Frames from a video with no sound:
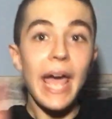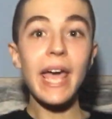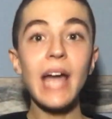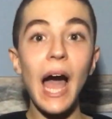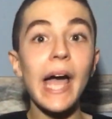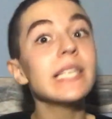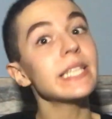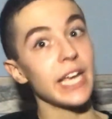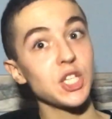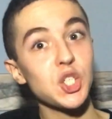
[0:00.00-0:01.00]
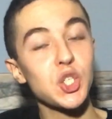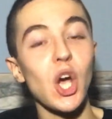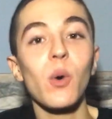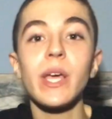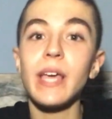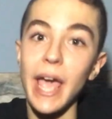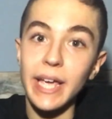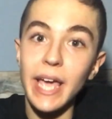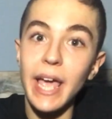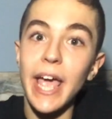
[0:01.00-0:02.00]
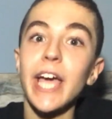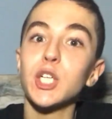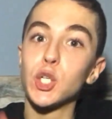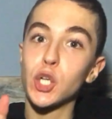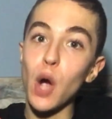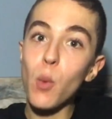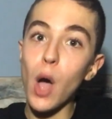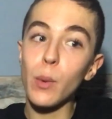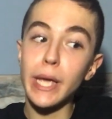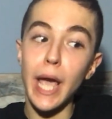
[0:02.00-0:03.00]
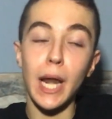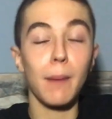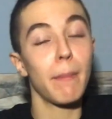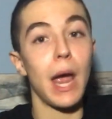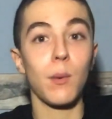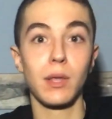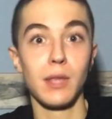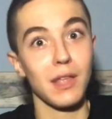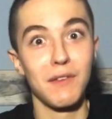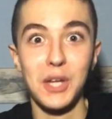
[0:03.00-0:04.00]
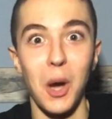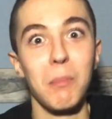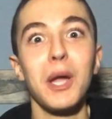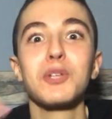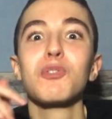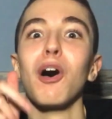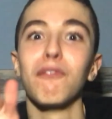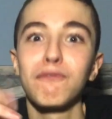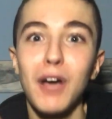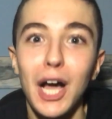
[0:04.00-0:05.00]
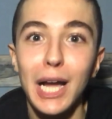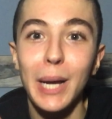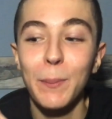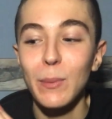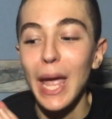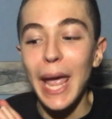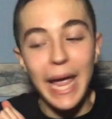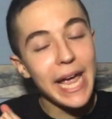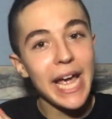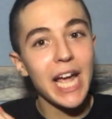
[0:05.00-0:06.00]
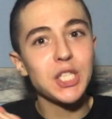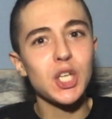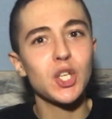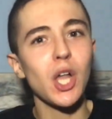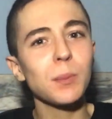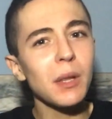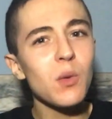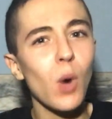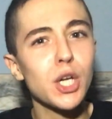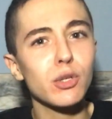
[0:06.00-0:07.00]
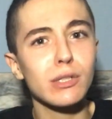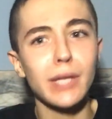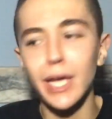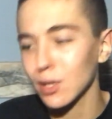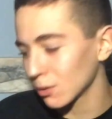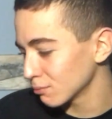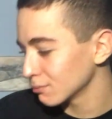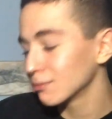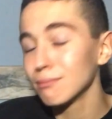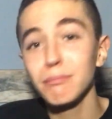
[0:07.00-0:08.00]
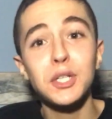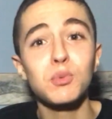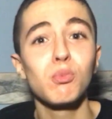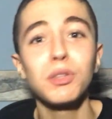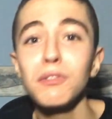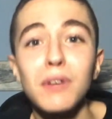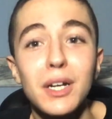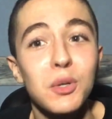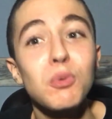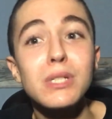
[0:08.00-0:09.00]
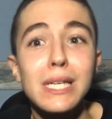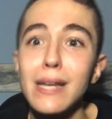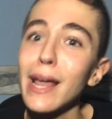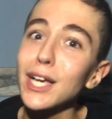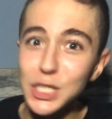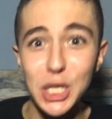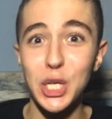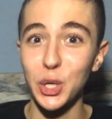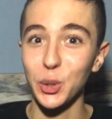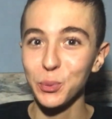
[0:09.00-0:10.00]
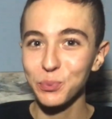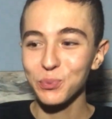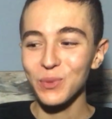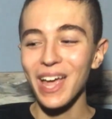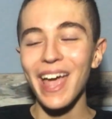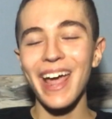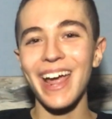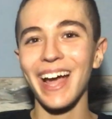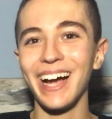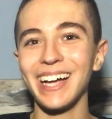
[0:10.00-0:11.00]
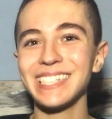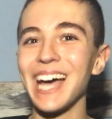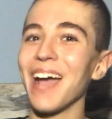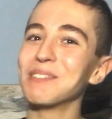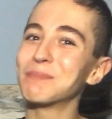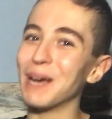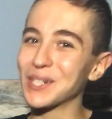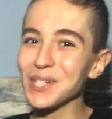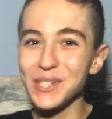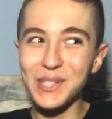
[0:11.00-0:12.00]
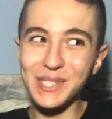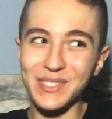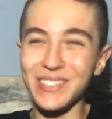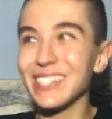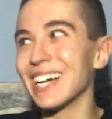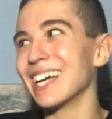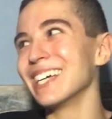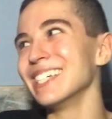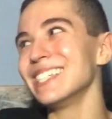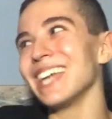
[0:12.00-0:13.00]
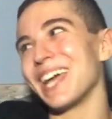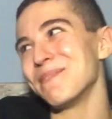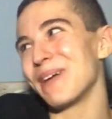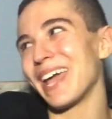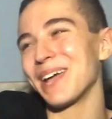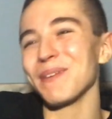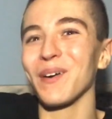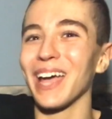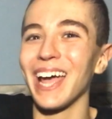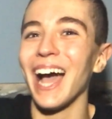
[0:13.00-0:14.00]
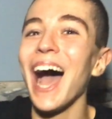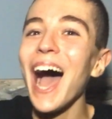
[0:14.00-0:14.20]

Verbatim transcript: Hey guys, it's Joey, aka Joey, and I'm back with another video, bitch, the fuck. And y'all are probably wondering like, bitch, what the fuck, who's sitting next to you? And I have special news for you guys. Hey babe, okay,